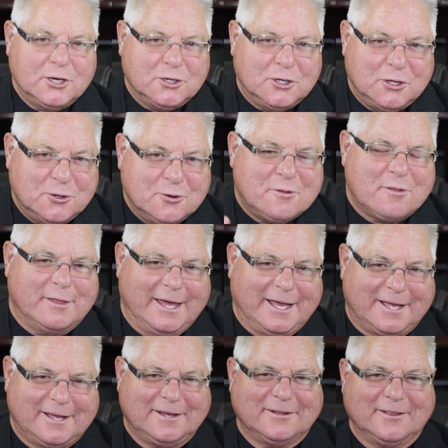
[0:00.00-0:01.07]
Do you
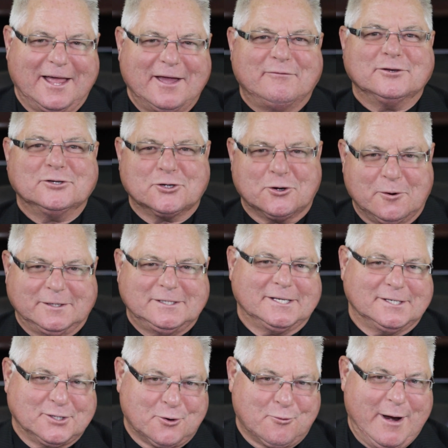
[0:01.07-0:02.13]
think life insurance
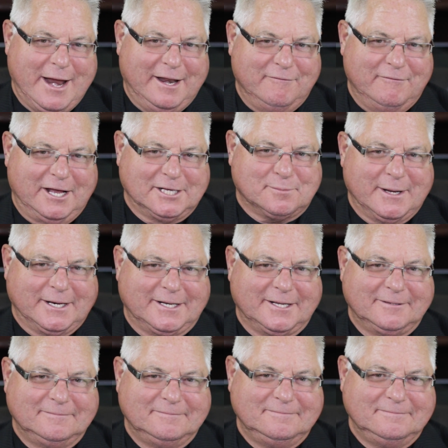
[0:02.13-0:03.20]
is a great investment?
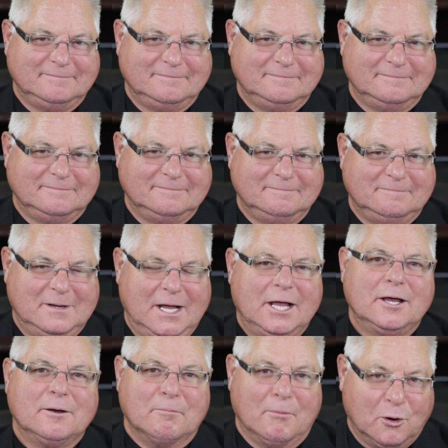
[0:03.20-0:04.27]

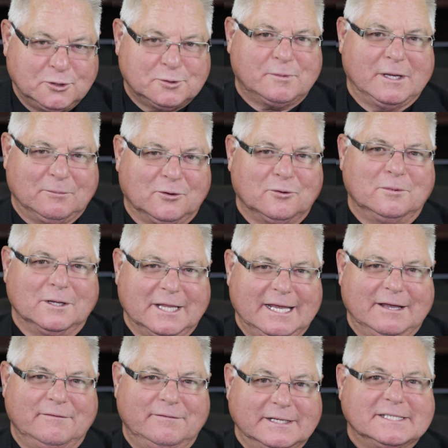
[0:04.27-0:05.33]
Most people
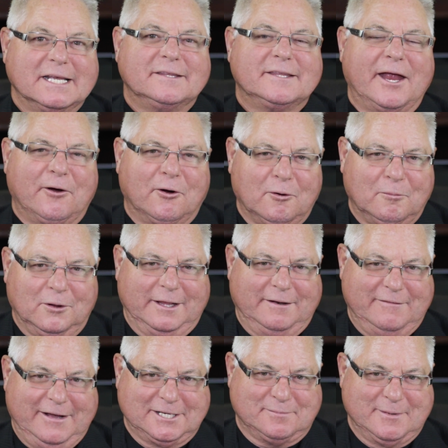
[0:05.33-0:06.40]
believe it's a terrible
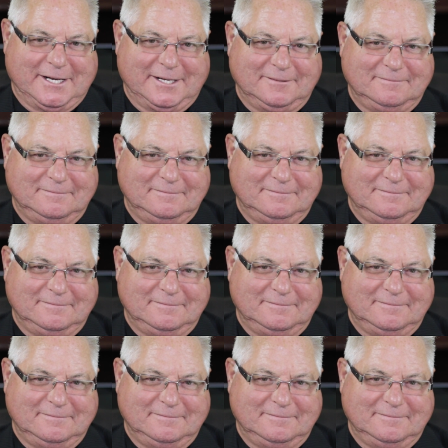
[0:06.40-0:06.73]
investment.